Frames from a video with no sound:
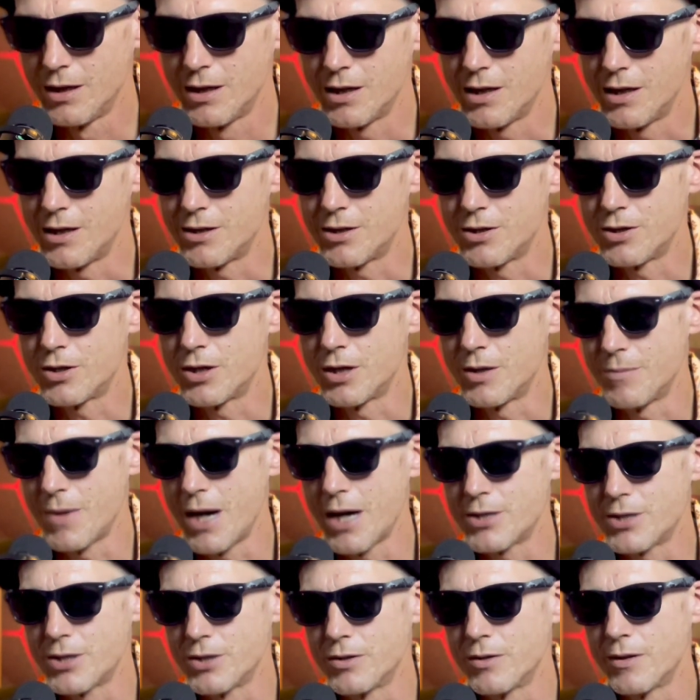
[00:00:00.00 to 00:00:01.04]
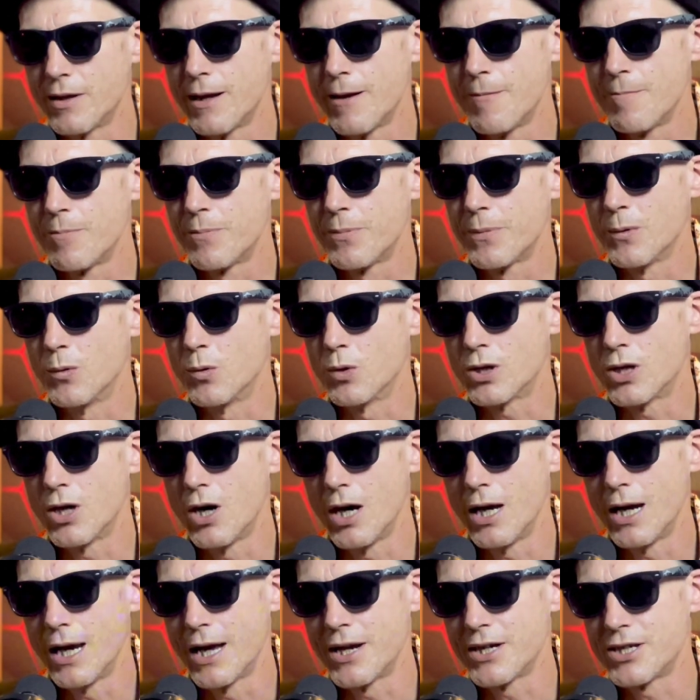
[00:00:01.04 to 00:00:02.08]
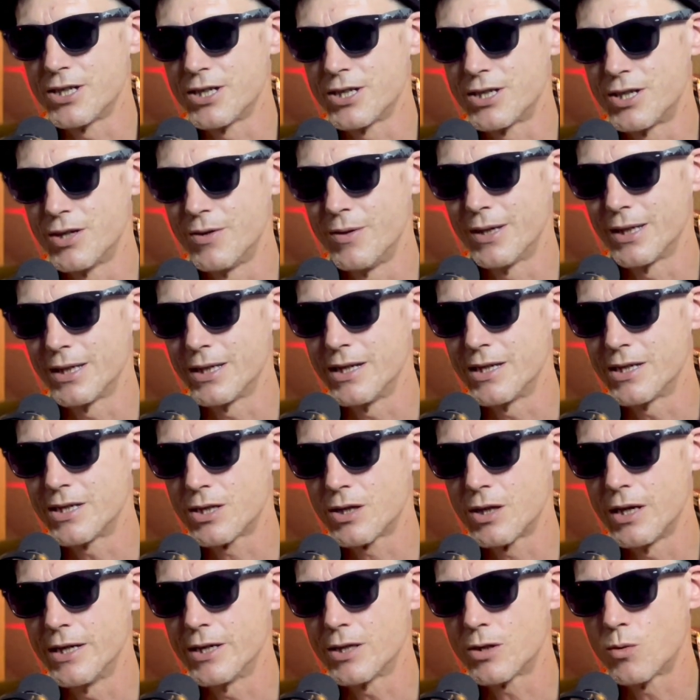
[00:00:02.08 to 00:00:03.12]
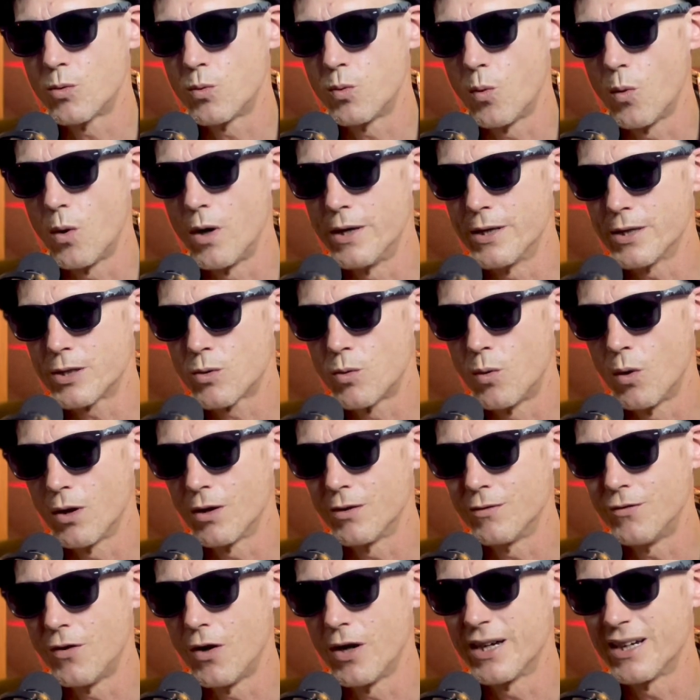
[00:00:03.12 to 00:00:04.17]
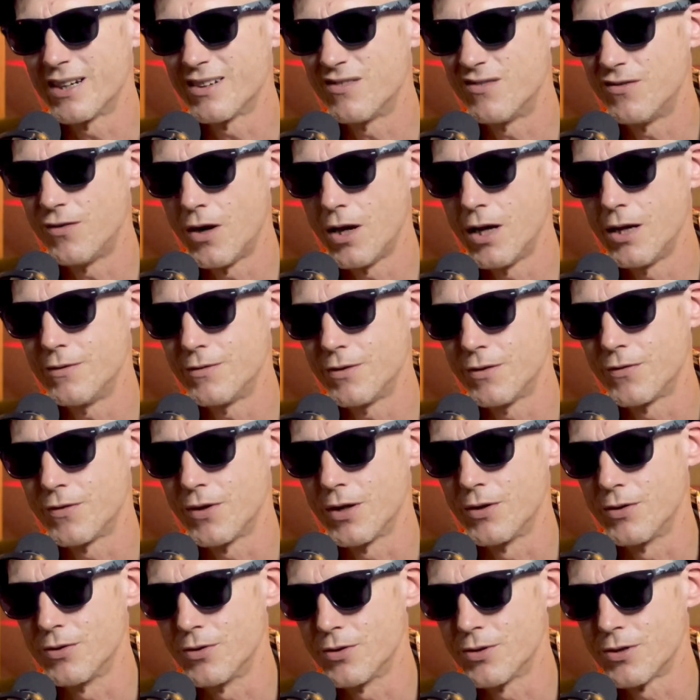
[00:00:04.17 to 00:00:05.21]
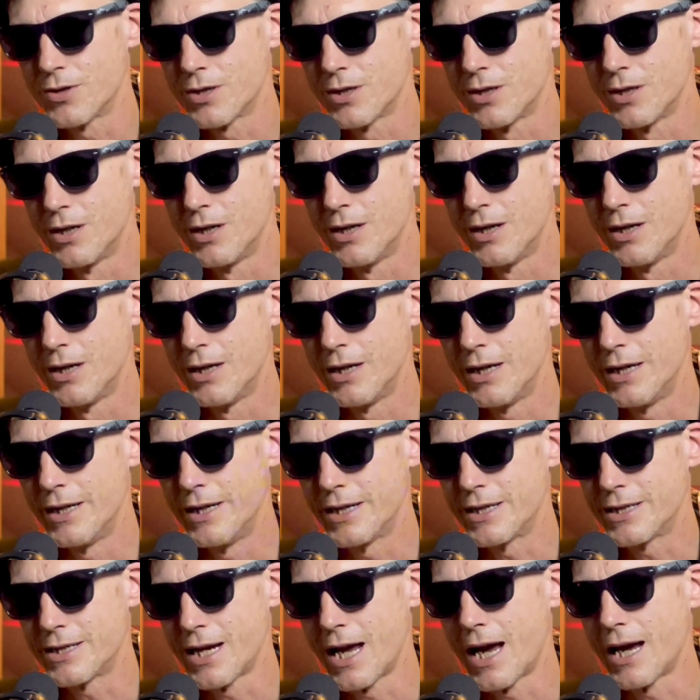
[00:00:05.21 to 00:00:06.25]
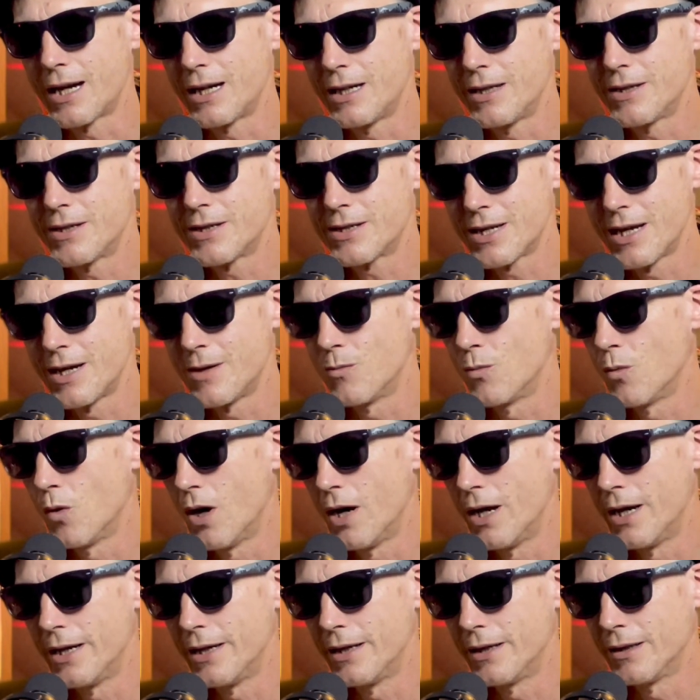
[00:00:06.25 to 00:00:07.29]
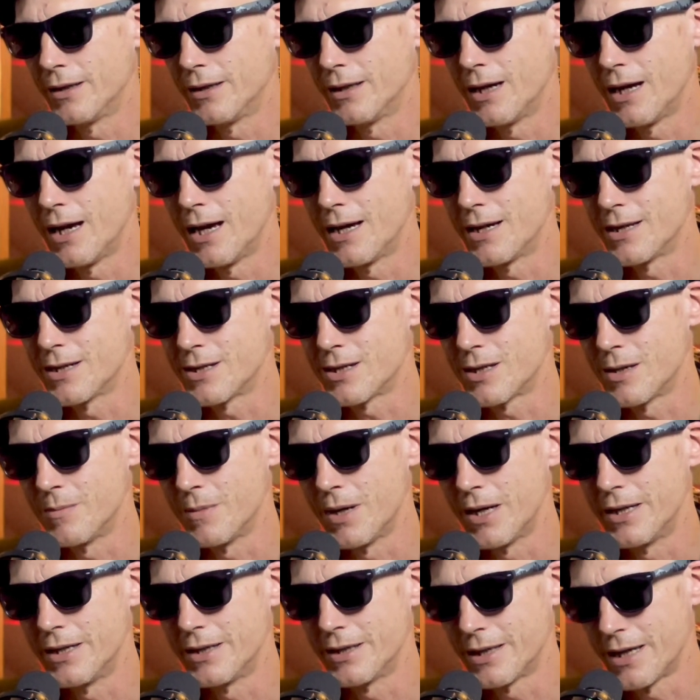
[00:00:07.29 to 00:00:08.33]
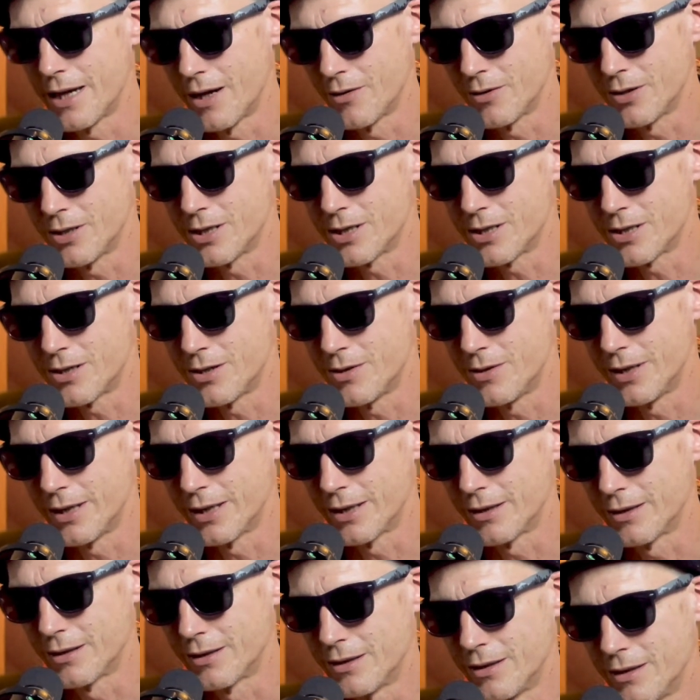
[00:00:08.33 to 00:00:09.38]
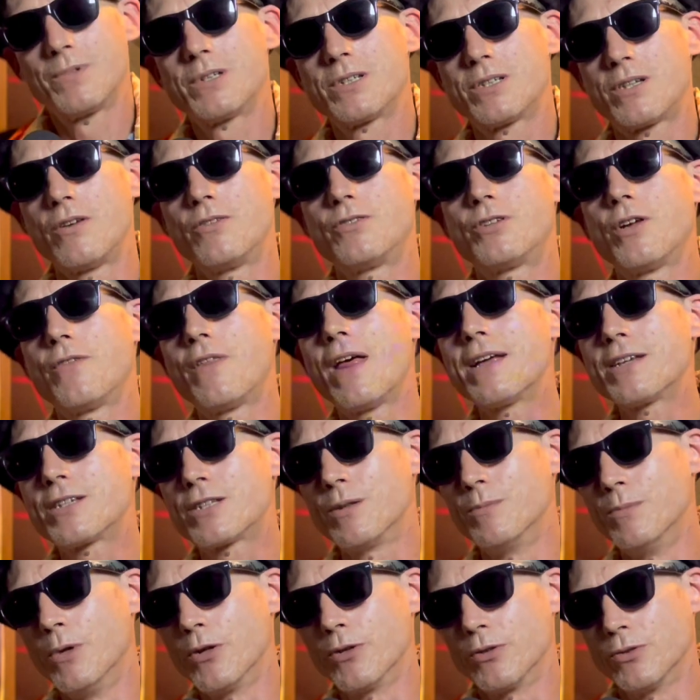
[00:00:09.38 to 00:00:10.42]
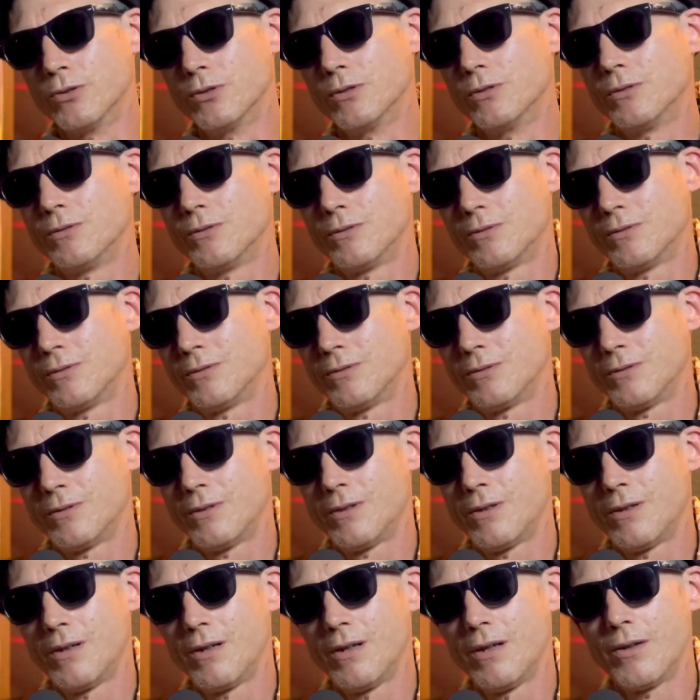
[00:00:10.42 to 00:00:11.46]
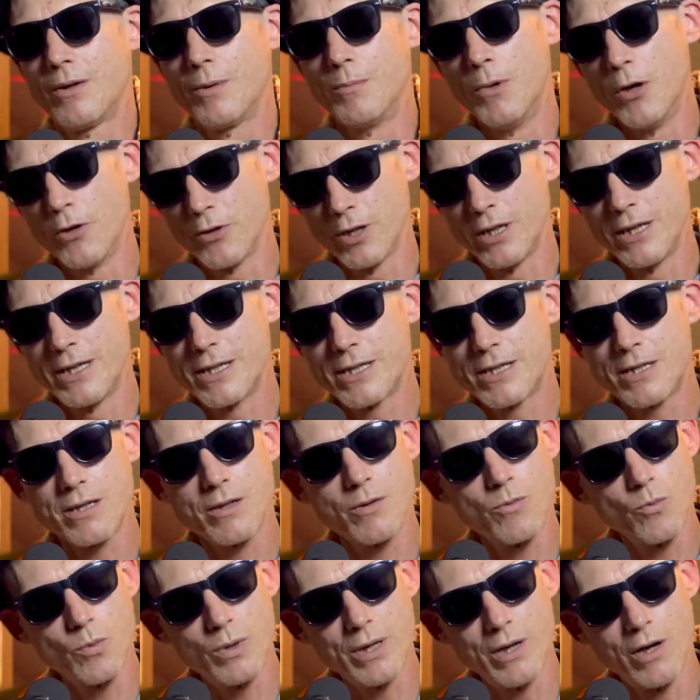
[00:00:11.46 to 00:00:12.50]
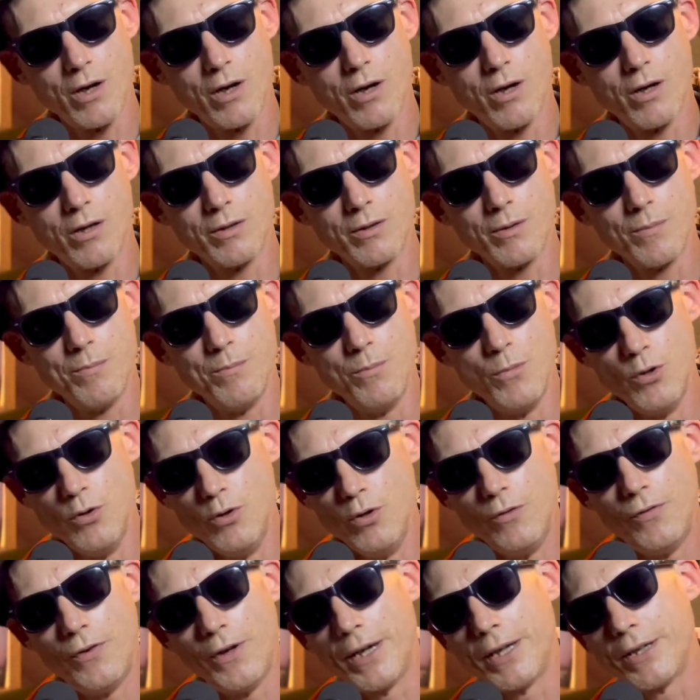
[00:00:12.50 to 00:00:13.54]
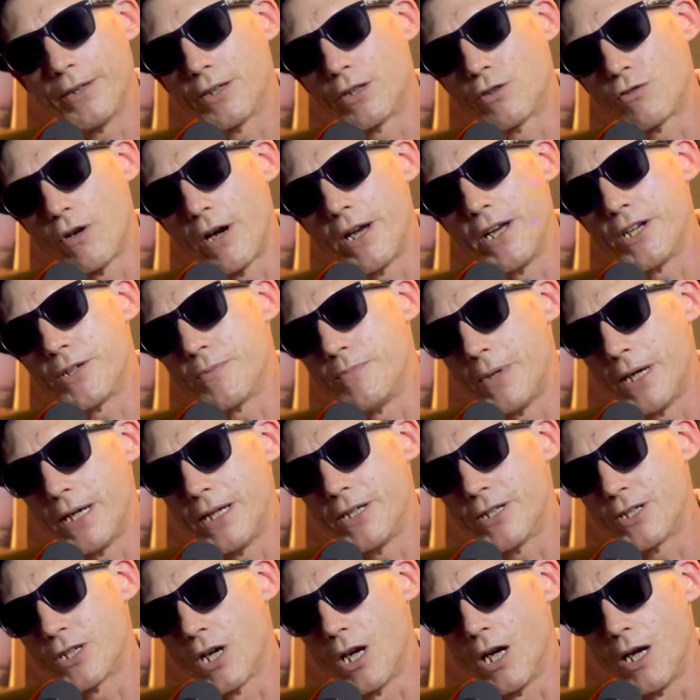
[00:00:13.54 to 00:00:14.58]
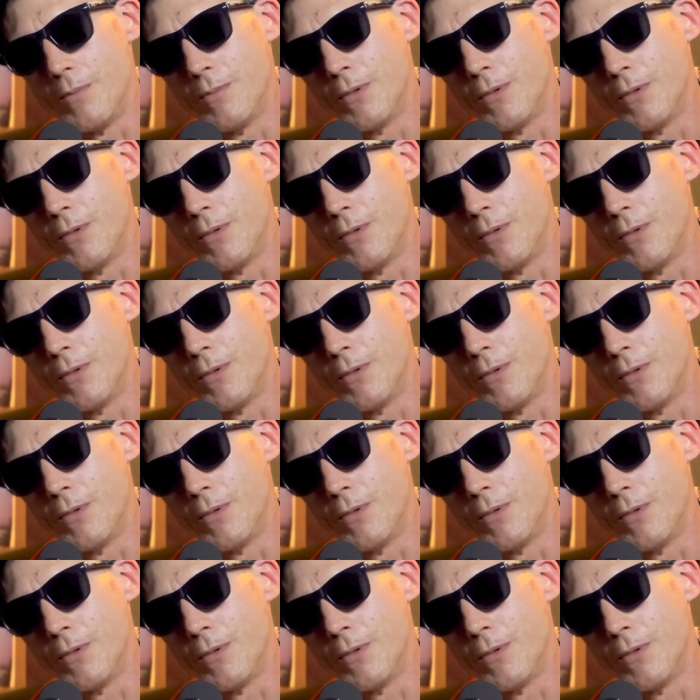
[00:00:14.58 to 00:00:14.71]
And you can imagine what Kailash is doing is qualifying five of those in exactly the same way as the Mayan count is doing. So that's the model. The model is we are moving the Greenwich Mean Time